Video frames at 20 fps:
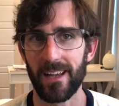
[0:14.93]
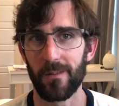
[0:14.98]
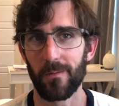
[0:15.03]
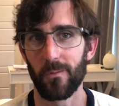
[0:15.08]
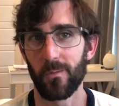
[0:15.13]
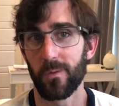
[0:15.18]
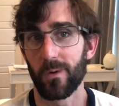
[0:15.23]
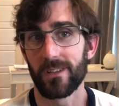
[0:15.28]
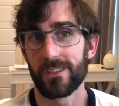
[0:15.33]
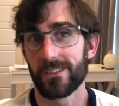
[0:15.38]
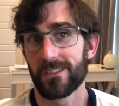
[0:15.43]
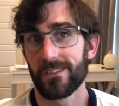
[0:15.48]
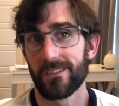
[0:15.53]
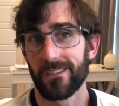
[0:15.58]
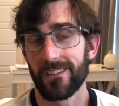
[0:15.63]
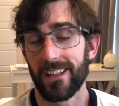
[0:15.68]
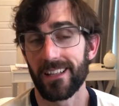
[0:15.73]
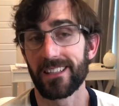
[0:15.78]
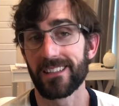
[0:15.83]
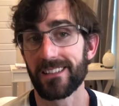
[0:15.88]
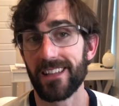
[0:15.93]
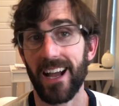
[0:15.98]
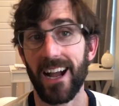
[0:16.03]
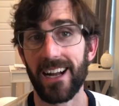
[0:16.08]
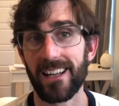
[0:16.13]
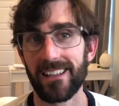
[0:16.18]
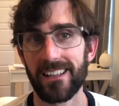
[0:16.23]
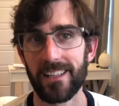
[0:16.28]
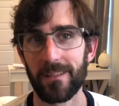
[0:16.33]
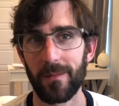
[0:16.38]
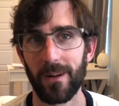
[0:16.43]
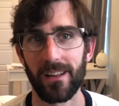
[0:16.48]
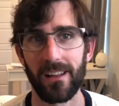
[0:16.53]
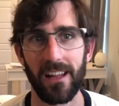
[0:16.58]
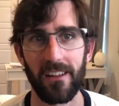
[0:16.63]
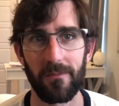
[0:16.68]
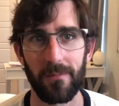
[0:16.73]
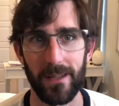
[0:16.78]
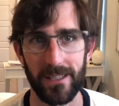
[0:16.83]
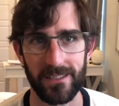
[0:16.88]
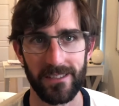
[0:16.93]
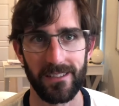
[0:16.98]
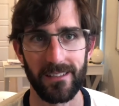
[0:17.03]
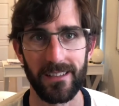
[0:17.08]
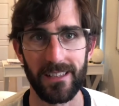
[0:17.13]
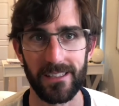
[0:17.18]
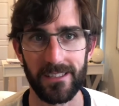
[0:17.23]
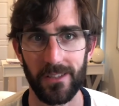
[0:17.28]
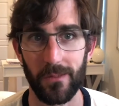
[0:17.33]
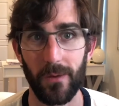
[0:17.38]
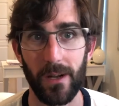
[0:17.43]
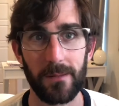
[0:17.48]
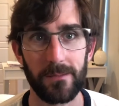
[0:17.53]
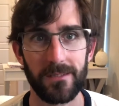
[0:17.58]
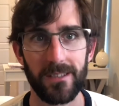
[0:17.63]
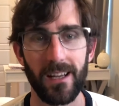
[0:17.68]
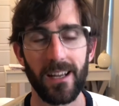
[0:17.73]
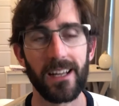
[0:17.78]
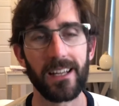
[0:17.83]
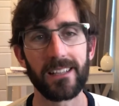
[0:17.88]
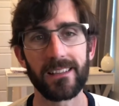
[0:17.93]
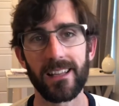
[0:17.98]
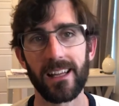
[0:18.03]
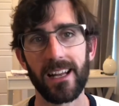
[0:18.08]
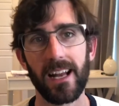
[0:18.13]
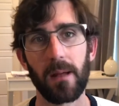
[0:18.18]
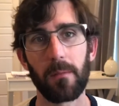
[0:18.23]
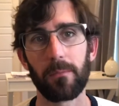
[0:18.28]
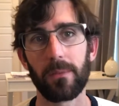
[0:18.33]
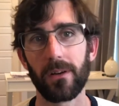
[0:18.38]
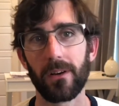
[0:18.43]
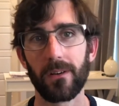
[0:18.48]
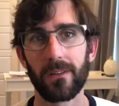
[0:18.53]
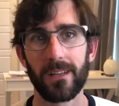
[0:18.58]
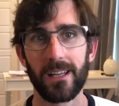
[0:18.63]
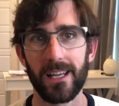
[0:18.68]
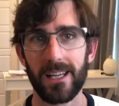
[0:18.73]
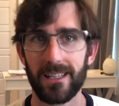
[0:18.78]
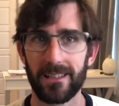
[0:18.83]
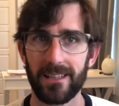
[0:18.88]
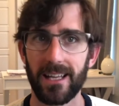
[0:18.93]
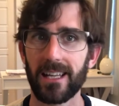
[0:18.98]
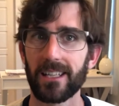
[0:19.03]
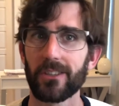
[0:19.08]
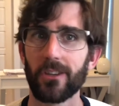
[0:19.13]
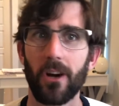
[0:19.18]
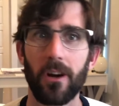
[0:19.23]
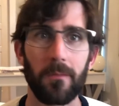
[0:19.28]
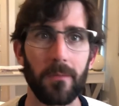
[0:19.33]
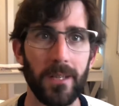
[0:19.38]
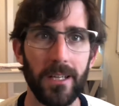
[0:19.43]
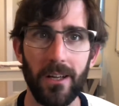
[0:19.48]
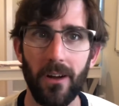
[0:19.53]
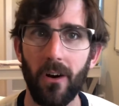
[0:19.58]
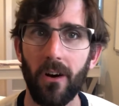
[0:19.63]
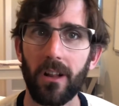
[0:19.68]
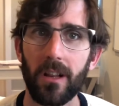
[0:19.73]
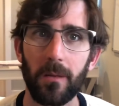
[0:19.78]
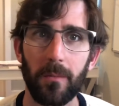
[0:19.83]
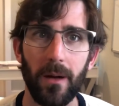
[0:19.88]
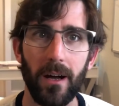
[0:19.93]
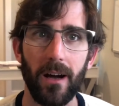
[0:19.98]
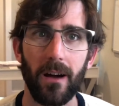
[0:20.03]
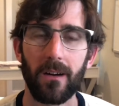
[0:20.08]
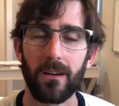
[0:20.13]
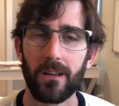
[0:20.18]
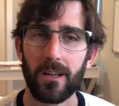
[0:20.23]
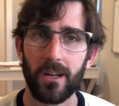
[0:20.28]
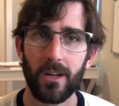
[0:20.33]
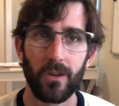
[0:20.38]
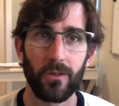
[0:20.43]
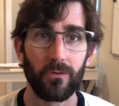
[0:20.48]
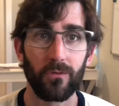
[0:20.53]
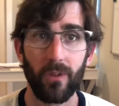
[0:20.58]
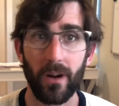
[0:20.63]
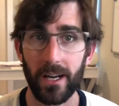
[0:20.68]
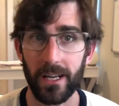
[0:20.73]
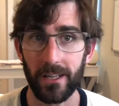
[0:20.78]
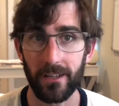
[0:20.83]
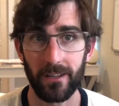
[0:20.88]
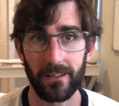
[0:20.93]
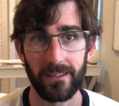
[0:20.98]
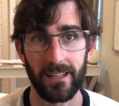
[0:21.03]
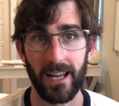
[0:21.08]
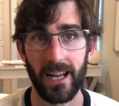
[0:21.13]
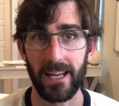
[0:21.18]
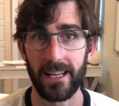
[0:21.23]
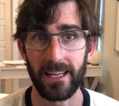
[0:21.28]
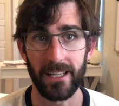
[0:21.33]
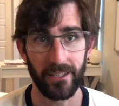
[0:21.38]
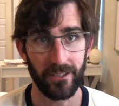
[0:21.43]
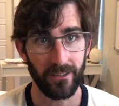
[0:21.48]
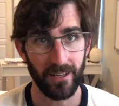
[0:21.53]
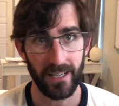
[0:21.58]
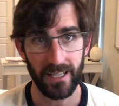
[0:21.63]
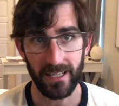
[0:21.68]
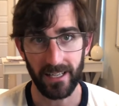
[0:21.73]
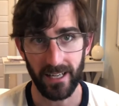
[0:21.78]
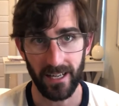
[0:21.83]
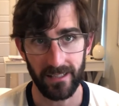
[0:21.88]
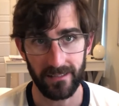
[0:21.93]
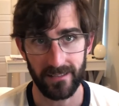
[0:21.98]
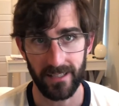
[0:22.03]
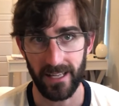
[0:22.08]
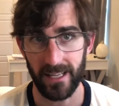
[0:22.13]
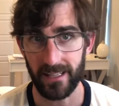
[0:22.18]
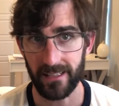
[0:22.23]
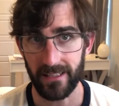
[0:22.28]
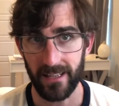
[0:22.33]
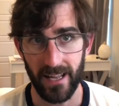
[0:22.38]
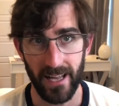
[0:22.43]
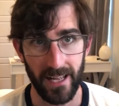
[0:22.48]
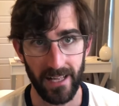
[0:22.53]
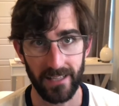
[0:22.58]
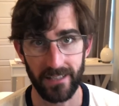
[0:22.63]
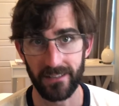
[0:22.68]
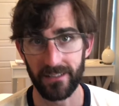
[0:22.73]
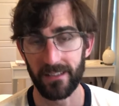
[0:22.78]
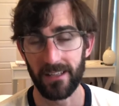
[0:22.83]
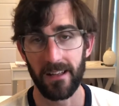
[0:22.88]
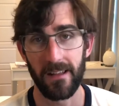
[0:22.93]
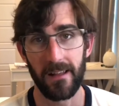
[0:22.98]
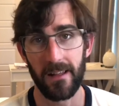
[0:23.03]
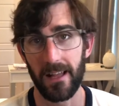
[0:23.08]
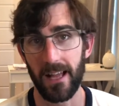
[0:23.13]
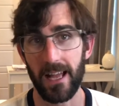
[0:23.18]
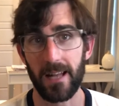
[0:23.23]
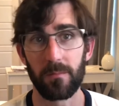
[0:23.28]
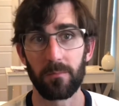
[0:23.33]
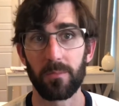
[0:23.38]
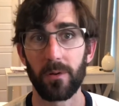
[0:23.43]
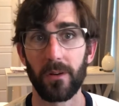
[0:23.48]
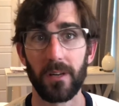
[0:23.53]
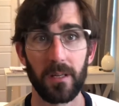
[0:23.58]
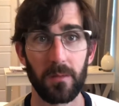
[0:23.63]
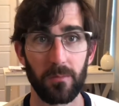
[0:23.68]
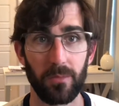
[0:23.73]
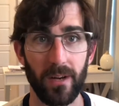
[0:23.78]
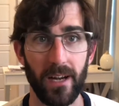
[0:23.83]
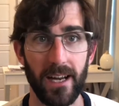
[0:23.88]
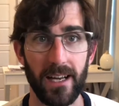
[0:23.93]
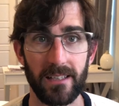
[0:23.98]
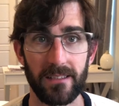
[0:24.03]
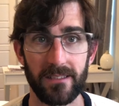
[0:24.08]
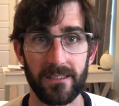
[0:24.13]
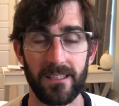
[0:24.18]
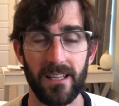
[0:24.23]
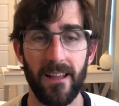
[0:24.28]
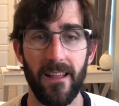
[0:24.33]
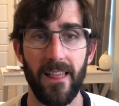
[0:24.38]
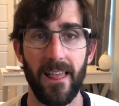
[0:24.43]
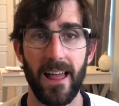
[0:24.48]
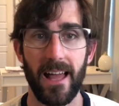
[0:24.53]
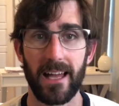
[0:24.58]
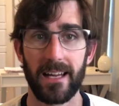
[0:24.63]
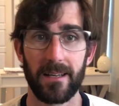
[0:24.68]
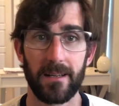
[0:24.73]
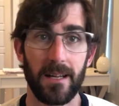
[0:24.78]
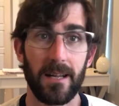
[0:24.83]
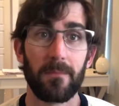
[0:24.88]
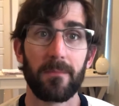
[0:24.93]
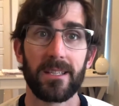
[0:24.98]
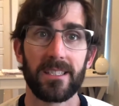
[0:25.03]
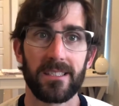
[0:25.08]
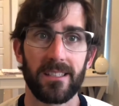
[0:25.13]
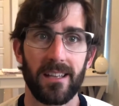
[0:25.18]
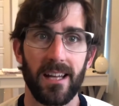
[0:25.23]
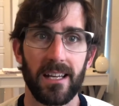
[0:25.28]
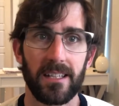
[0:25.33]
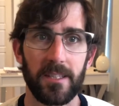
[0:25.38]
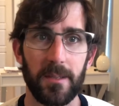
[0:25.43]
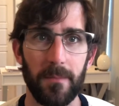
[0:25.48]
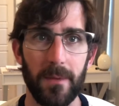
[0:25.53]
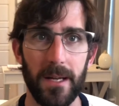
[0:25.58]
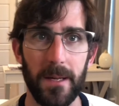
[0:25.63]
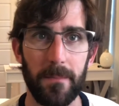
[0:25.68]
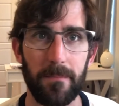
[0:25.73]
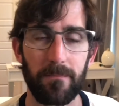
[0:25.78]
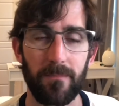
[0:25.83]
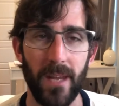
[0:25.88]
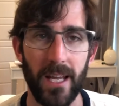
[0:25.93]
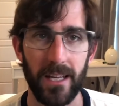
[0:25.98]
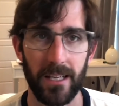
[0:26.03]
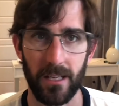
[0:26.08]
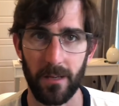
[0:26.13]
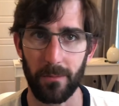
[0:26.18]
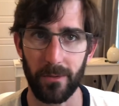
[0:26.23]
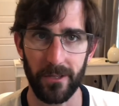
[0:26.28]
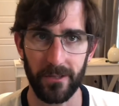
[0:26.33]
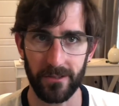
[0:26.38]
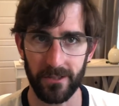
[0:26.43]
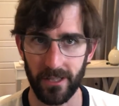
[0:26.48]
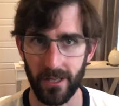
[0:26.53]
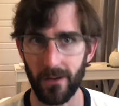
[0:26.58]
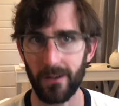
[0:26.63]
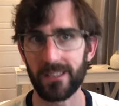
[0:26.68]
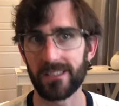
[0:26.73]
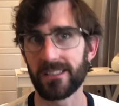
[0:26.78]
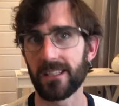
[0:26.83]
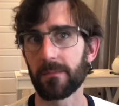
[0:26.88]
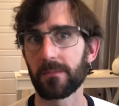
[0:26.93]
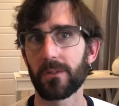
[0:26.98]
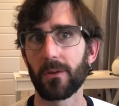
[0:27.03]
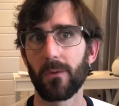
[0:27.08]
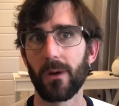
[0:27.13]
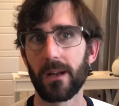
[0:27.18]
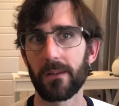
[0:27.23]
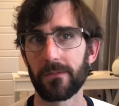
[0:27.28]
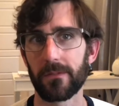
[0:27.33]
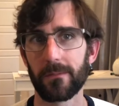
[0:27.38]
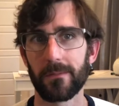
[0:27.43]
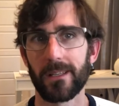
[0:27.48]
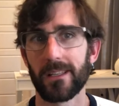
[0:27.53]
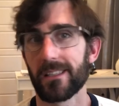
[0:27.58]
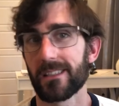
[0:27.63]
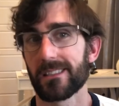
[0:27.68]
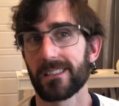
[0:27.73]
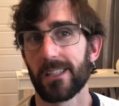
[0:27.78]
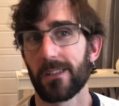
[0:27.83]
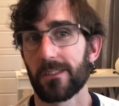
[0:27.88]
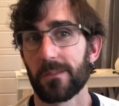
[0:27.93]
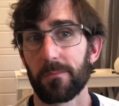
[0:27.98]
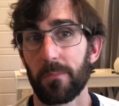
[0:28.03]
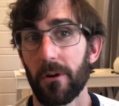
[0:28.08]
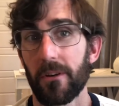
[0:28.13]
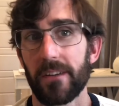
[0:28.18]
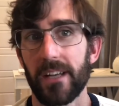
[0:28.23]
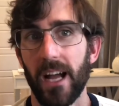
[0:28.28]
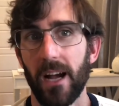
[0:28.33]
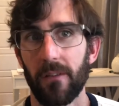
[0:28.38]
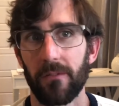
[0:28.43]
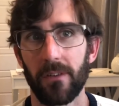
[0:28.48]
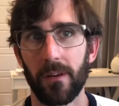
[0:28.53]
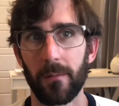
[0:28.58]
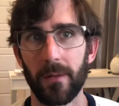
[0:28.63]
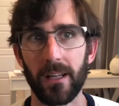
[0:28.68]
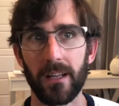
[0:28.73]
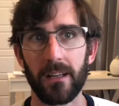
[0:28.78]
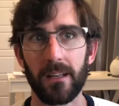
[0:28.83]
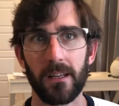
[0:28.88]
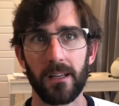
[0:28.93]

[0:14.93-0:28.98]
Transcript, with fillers: was like the highlight of my life basically. It's the website that I built that taught me all about writing online and creating content and and building brands and it, it means a lot to me. And a couple years ago I stepped away from it because I was burned out from it